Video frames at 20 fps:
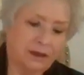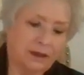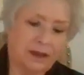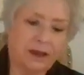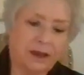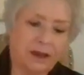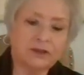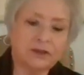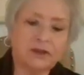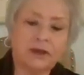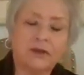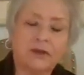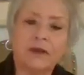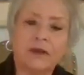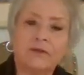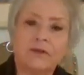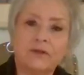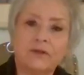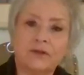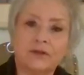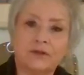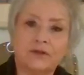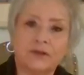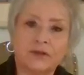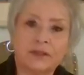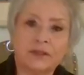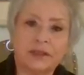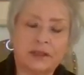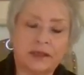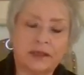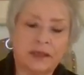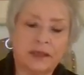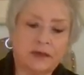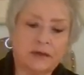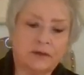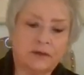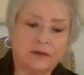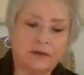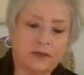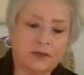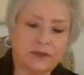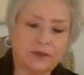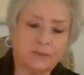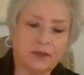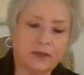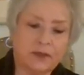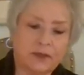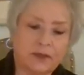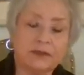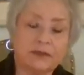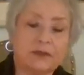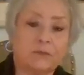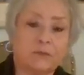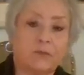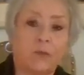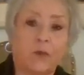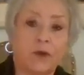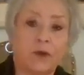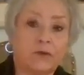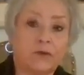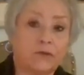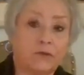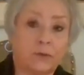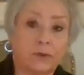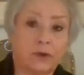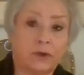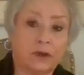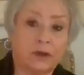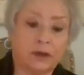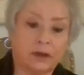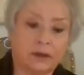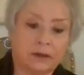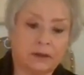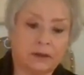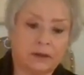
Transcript: Actually, I'll give you the source at the end of this because it's a wonderful book.